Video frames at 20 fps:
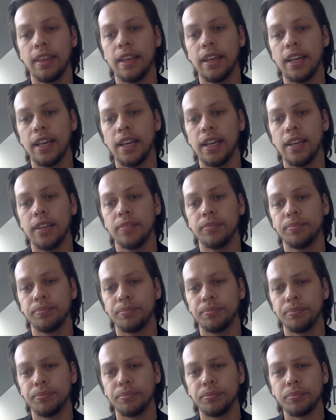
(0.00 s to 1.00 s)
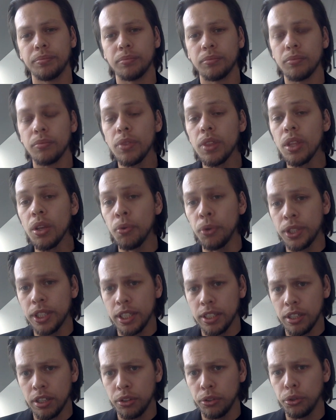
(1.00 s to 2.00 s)
and which
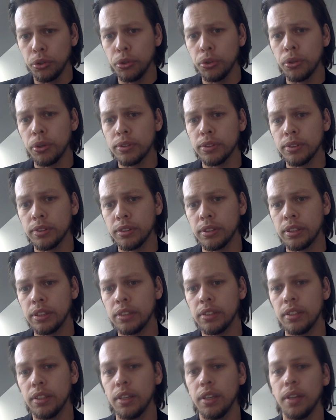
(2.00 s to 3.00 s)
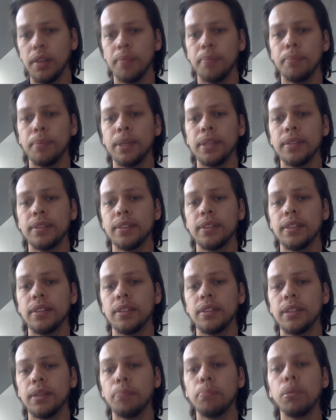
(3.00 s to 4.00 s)
has a new grown on it. But
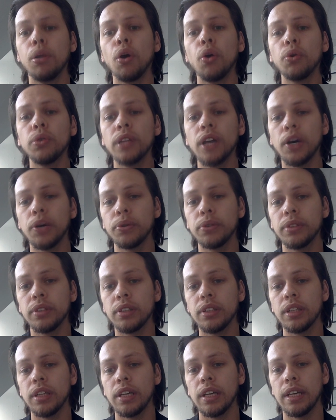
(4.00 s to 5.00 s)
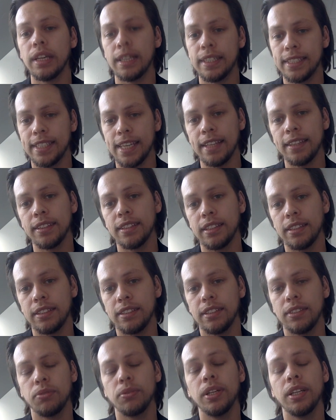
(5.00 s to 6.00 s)
the blown down
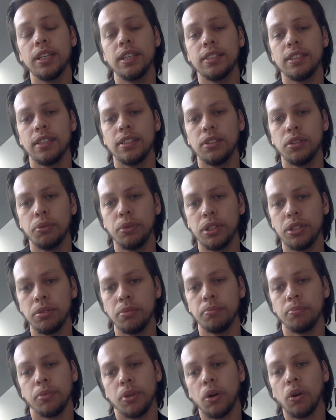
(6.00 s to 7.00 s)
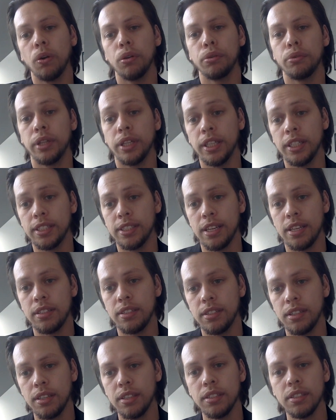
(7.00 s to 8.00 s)
sentence is really his intuition coloring his
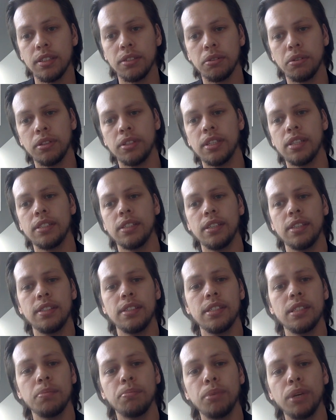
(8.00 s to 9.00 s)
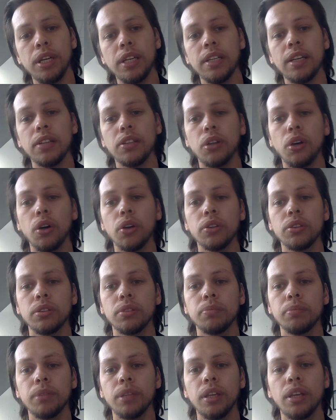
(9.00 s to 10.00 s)
senses. So it says it is spring, not
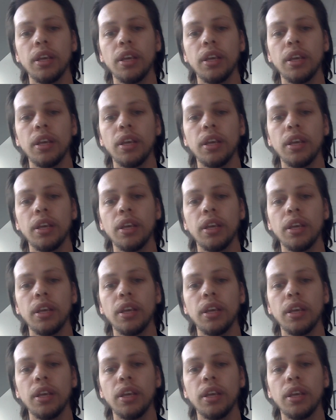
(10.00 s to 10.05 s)
autumn.